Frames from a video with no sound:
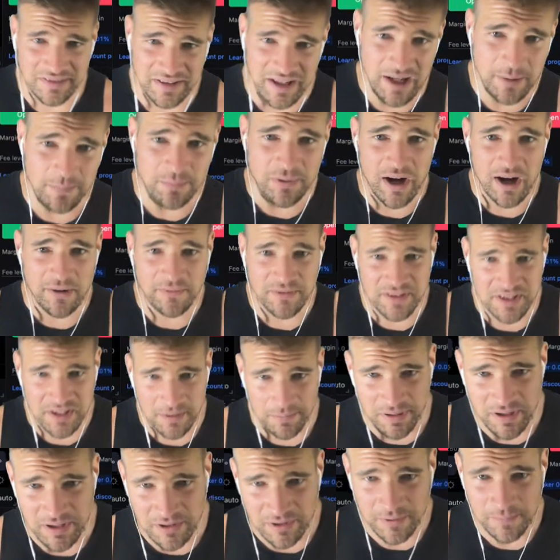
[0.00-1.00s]
to take profits
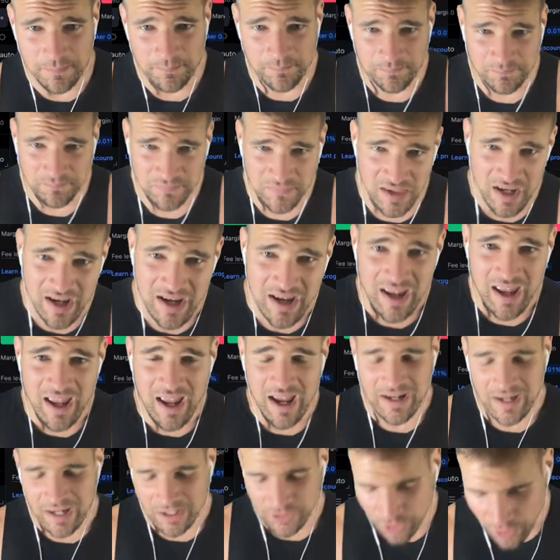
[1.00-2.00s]
up here,
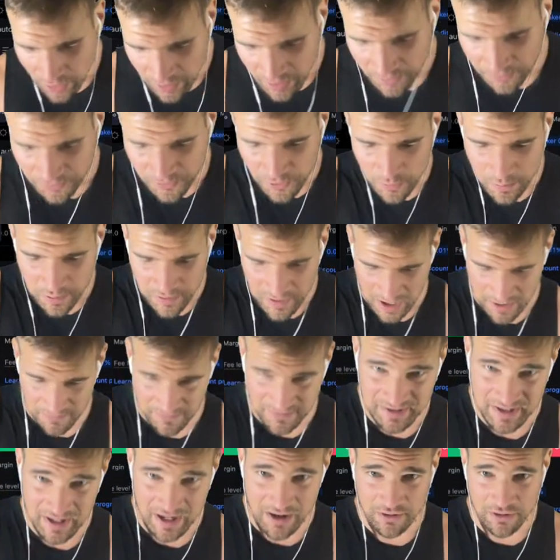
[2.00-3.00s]
and I took a few
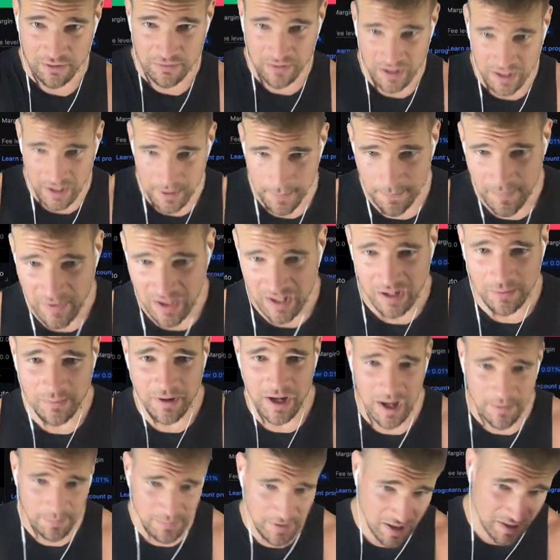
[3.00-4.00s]
profits out, okay? And I'm
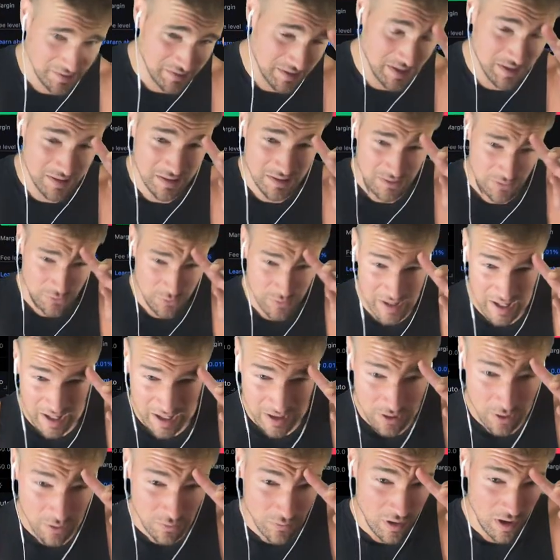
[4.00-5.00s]
happy I did. You
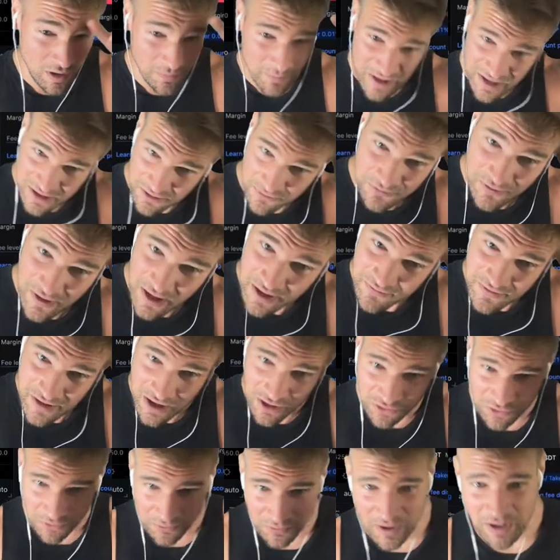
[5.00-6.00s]
can't go wrong making
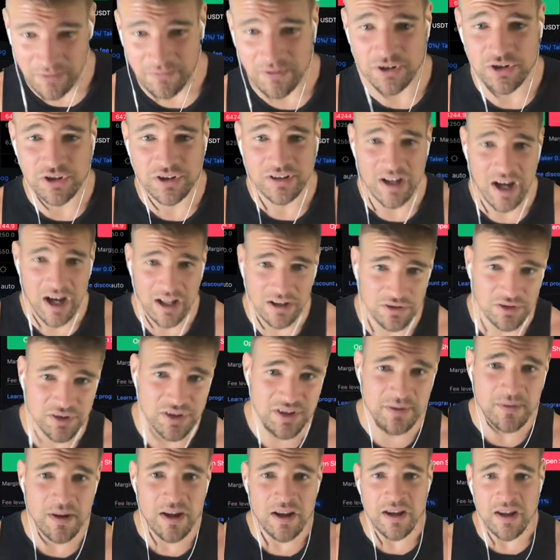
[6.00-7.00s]

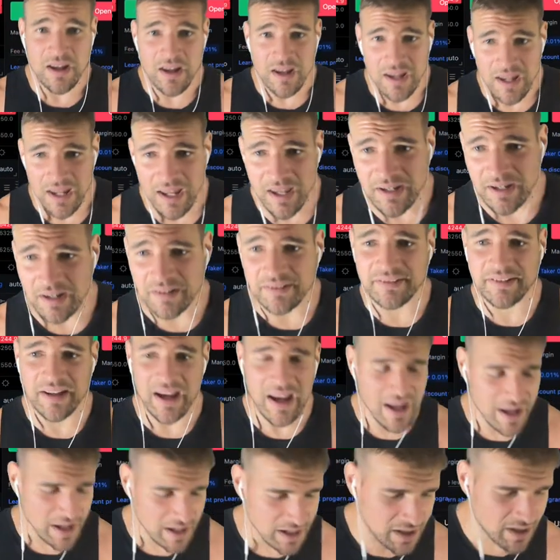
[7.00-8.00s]
$5,500 in a
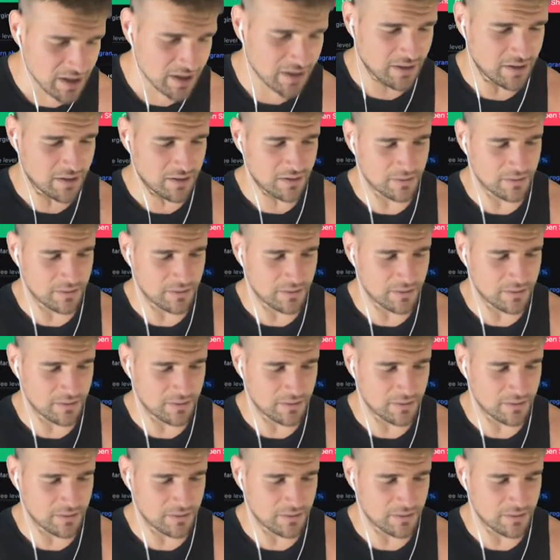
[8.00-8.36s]
day.